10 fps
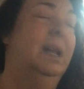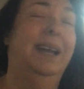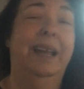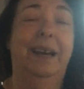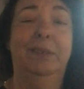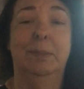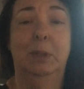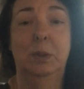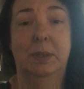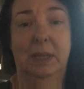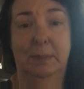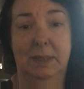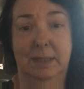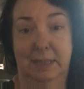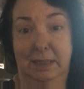I have some new stamps
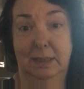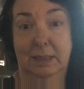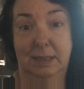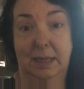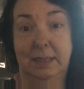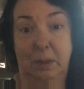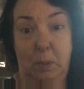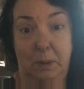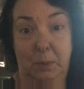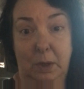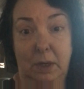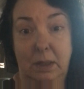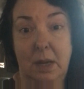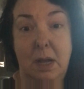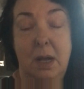and stencil designs I want to work on.